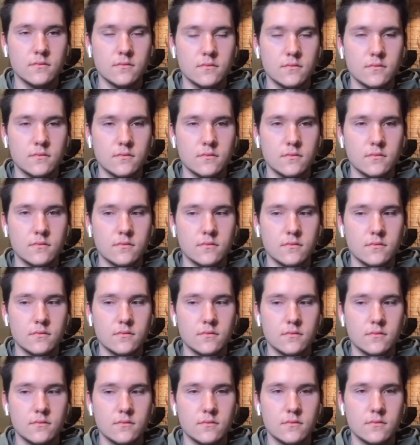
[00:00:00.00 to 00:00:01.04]

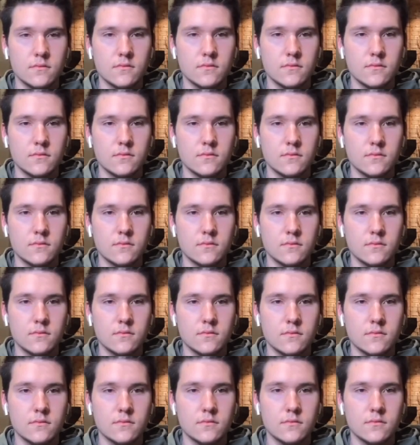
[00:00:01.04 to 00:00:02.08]

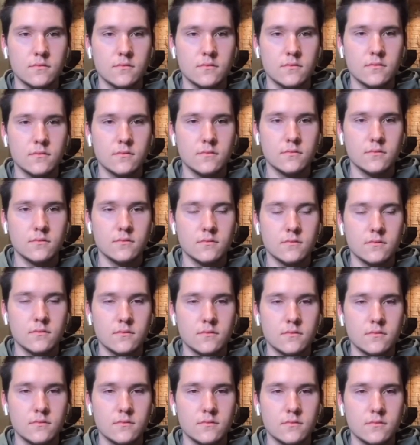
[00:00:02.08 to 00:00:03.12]

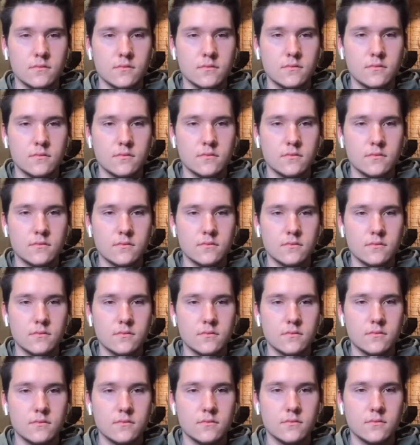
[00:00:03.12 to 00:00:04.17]

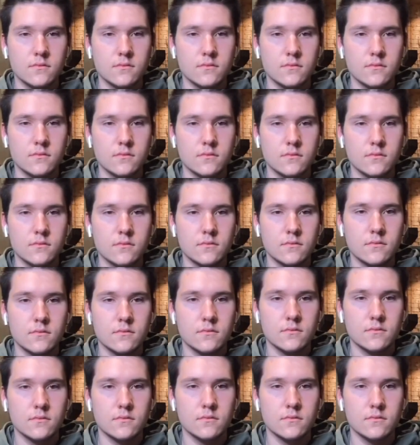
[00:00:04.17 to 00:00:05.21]

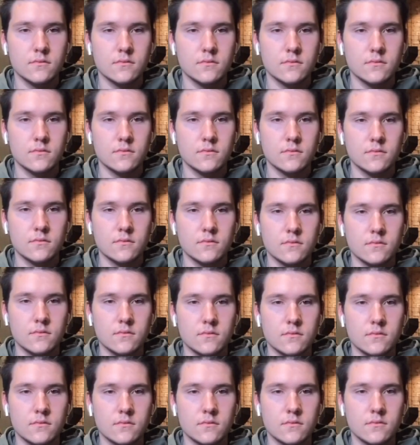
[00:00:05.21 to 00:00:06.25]

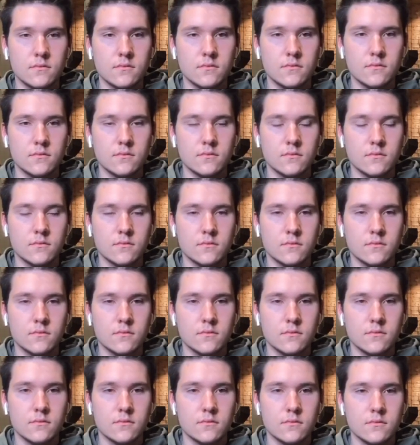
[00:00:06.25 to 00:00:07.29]

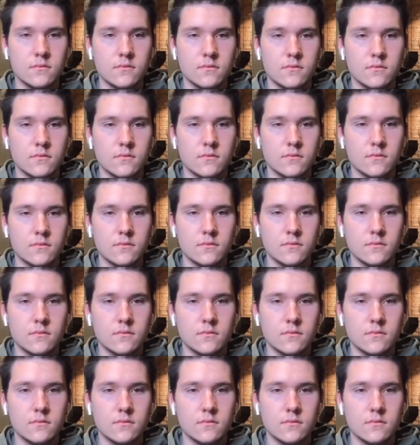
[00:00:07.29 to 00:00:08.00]
(silent)